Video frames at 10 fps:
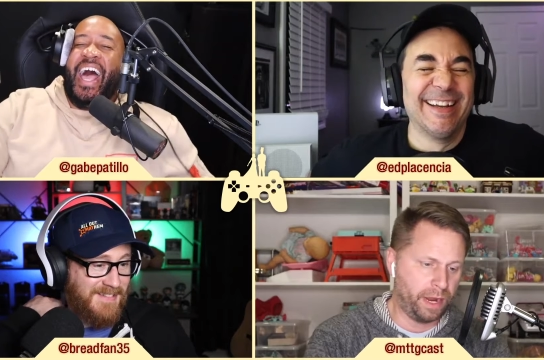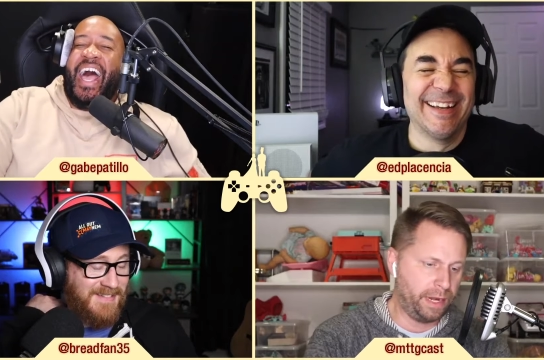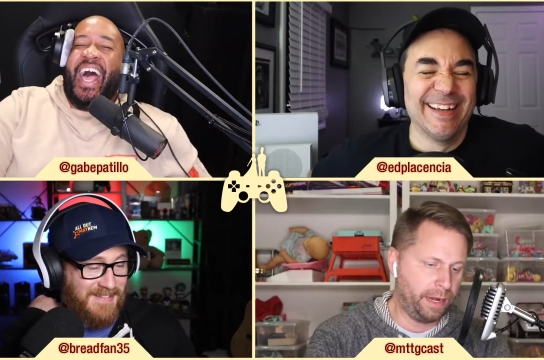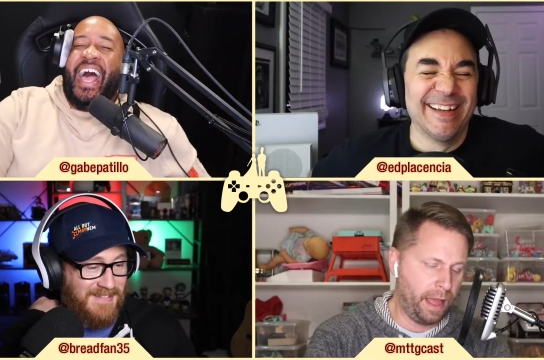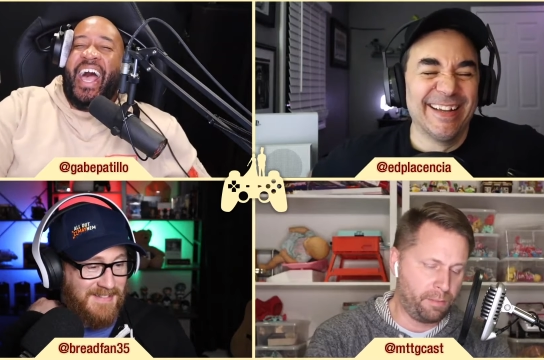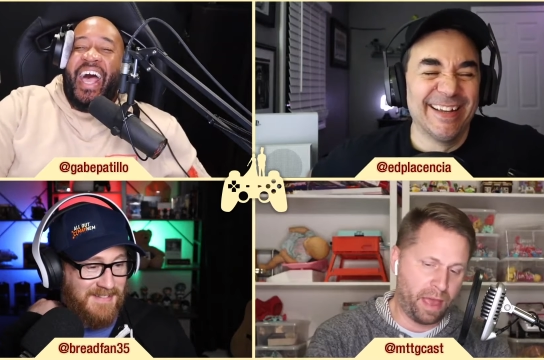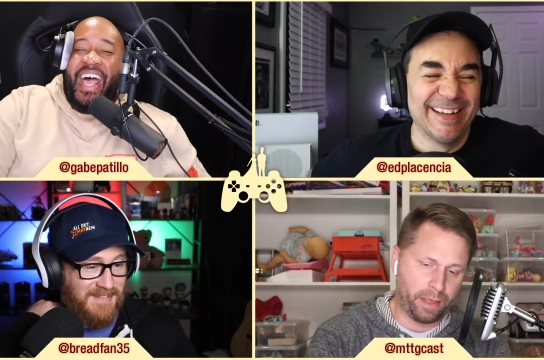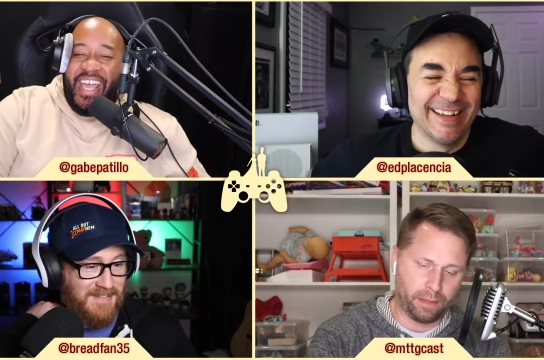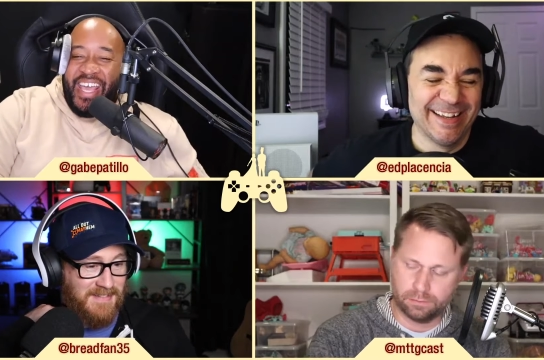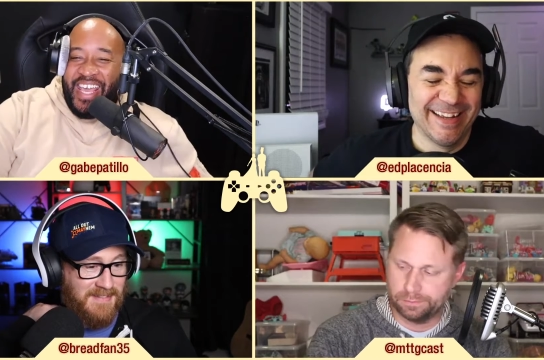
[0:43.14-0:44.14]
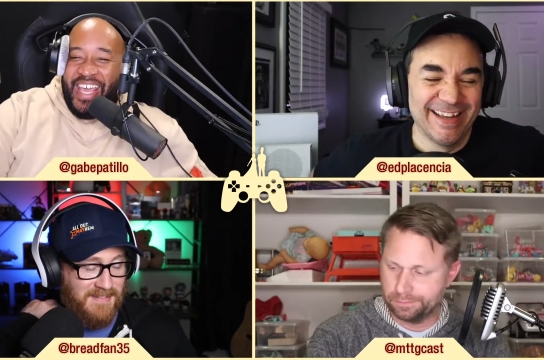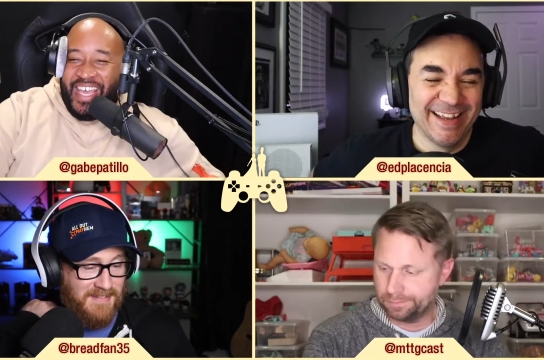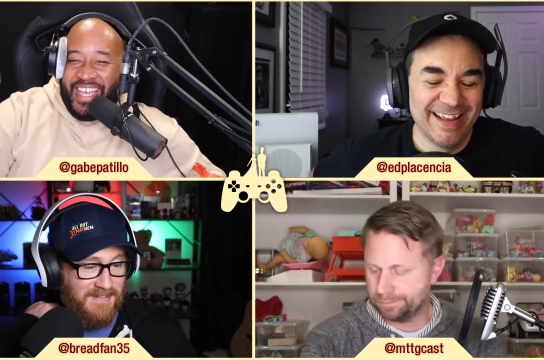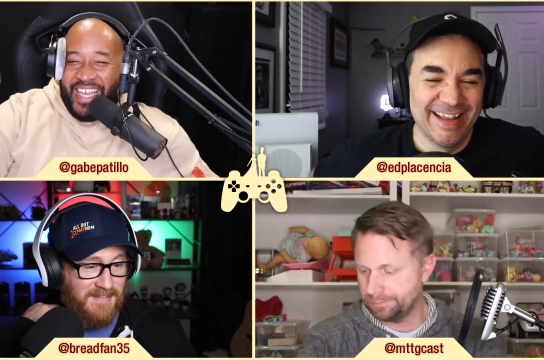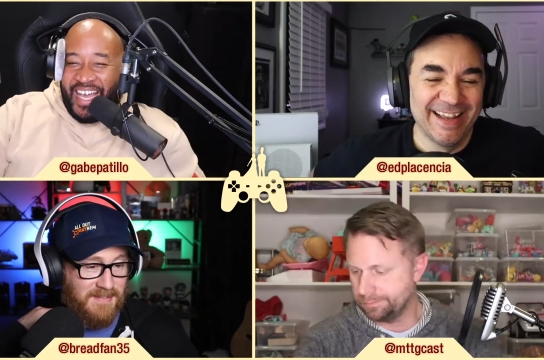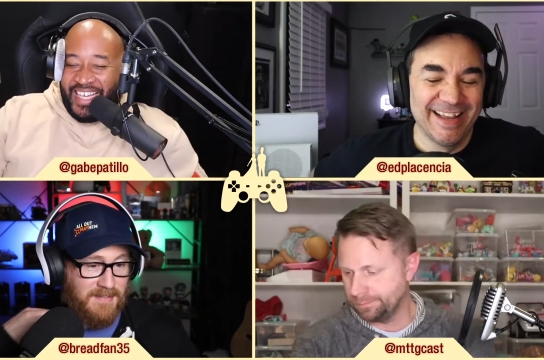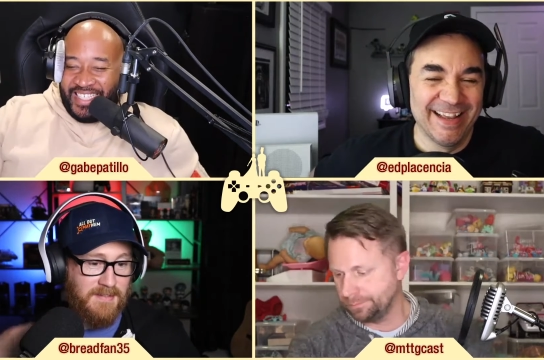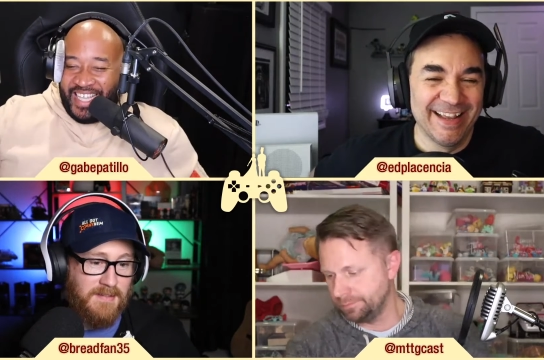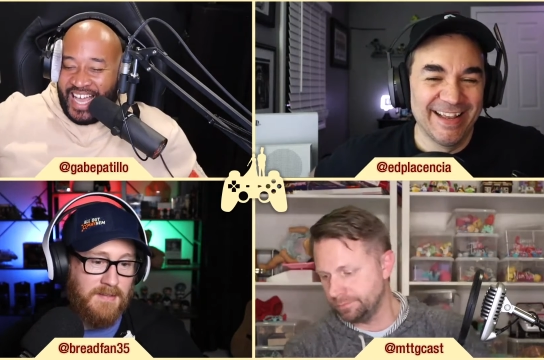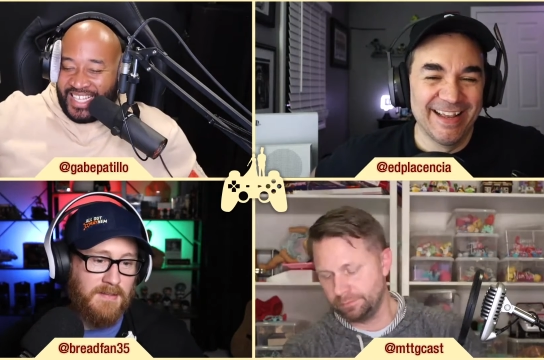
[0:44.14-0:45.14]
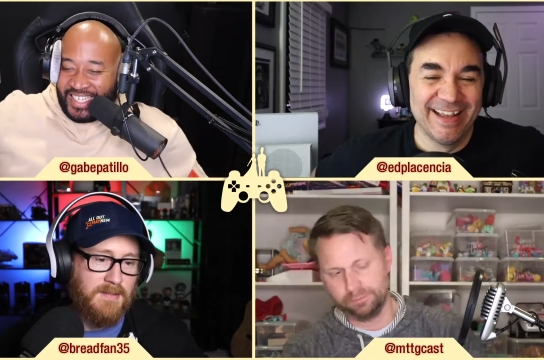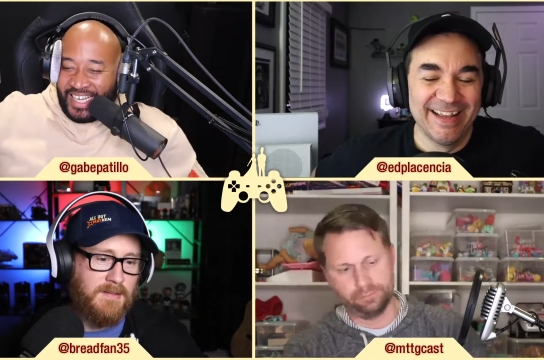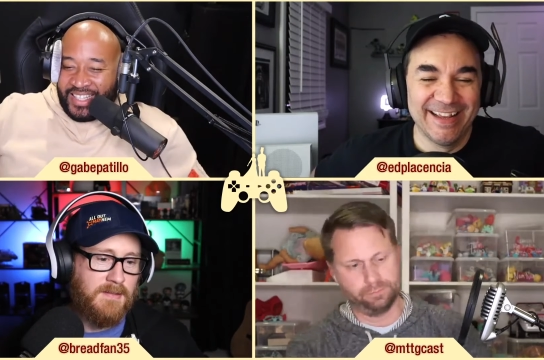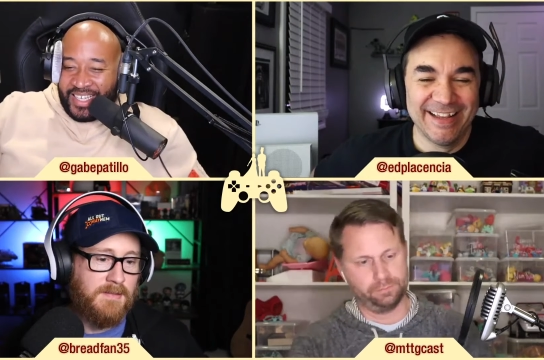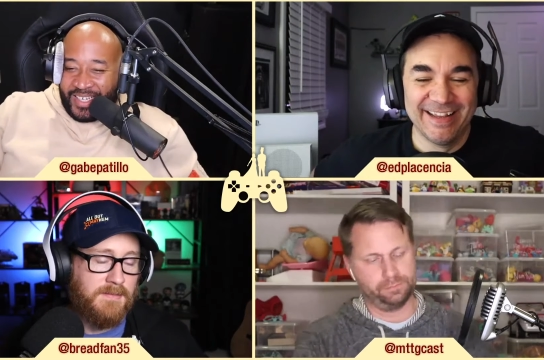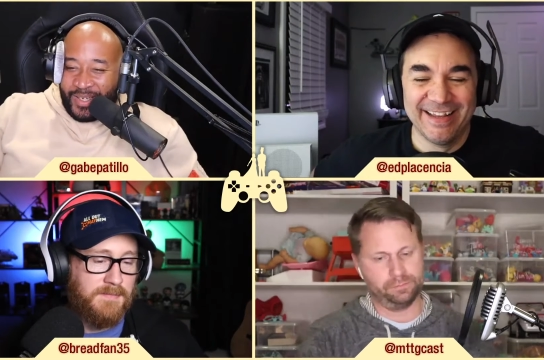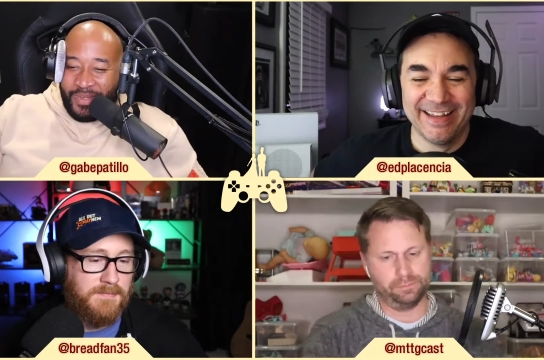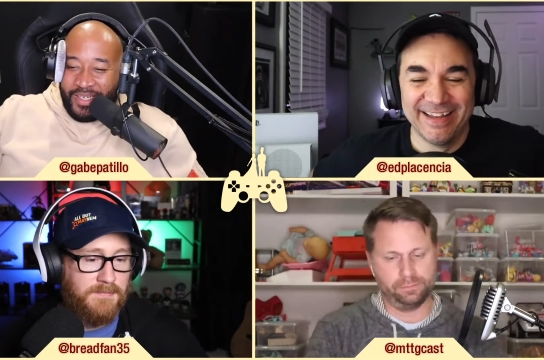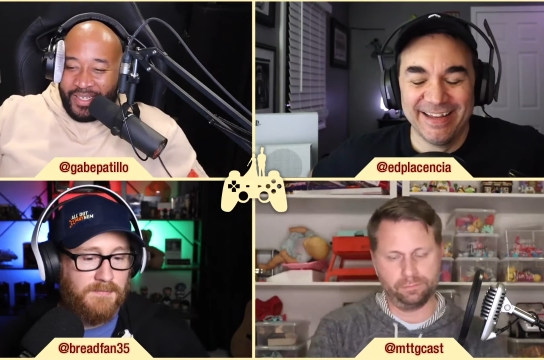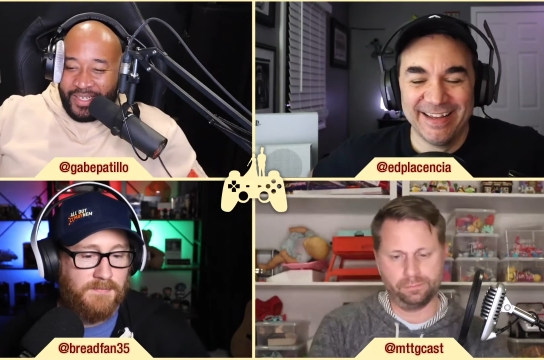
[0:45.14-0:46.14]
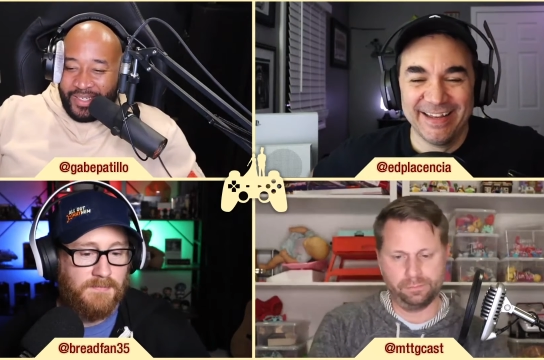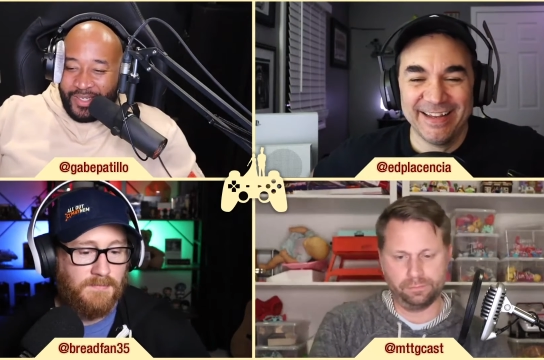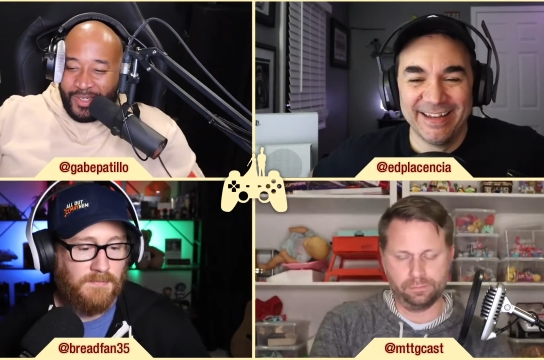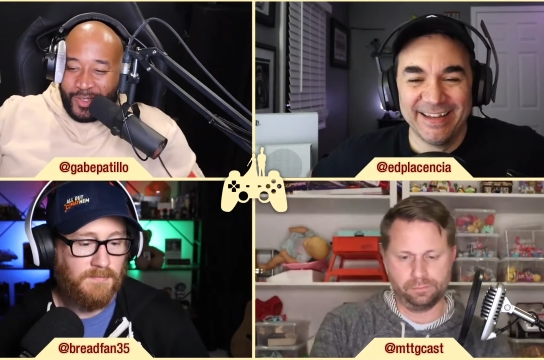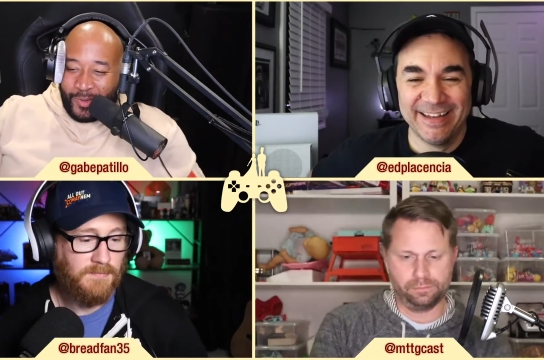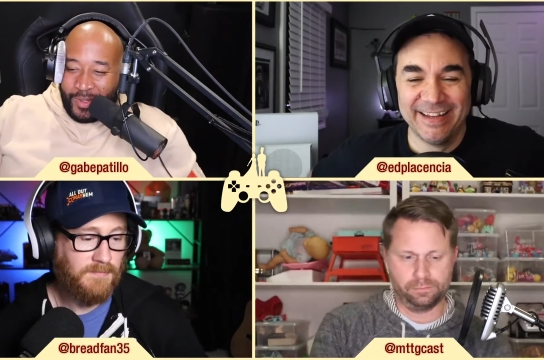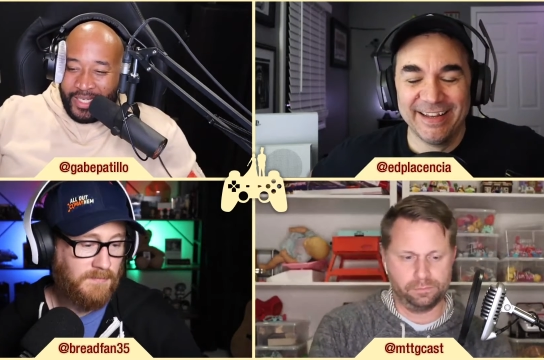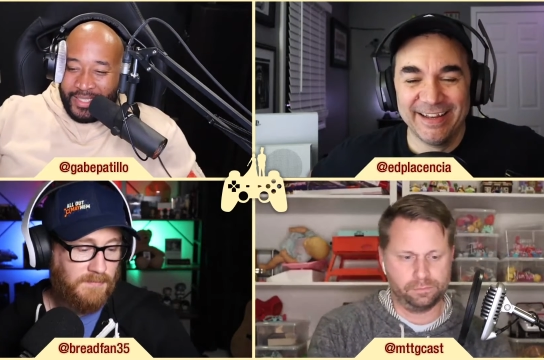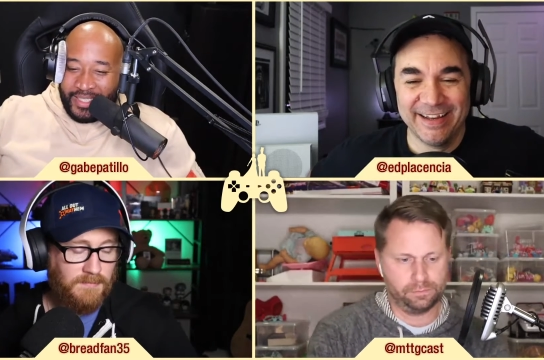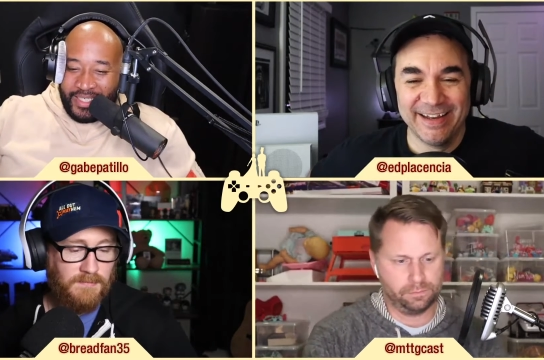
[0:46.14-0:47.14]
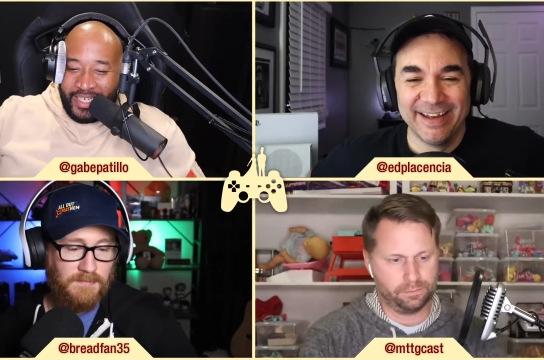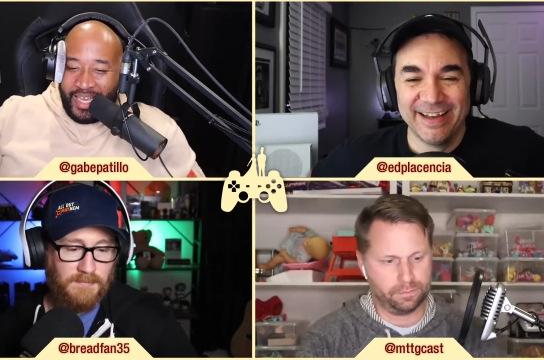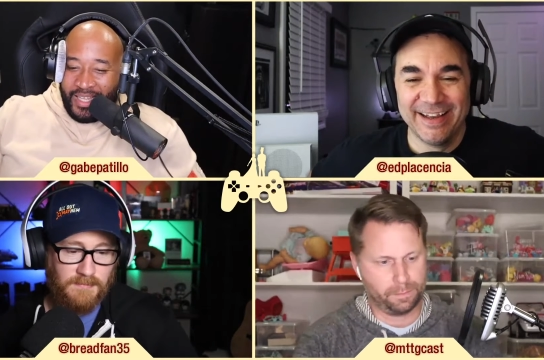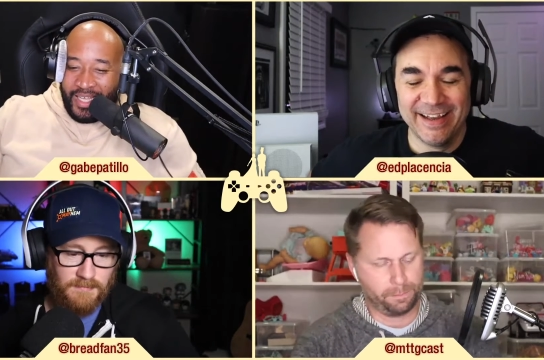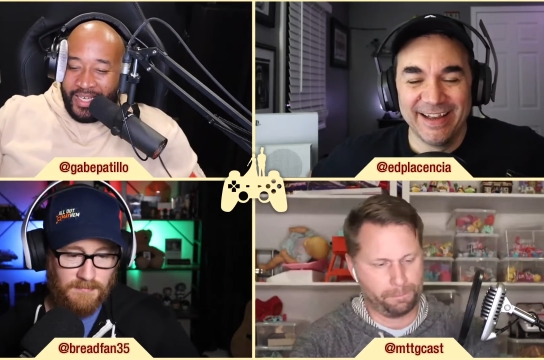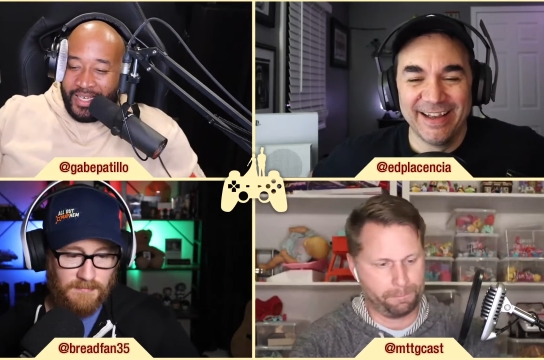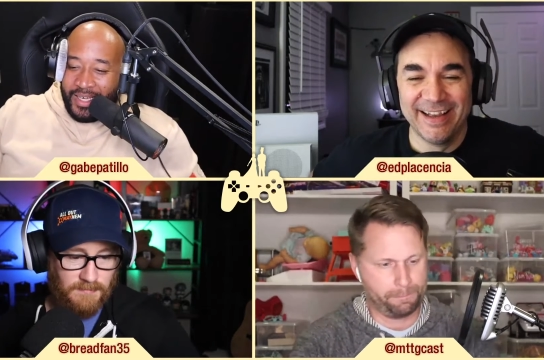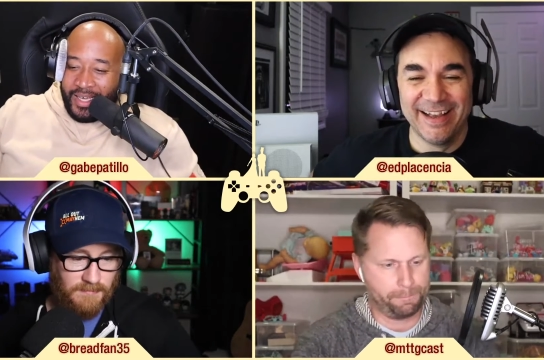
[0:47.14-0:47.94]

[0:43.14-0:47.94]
Speaker 1: Rated MA. Yeah, exactly. I think it could be crazy and like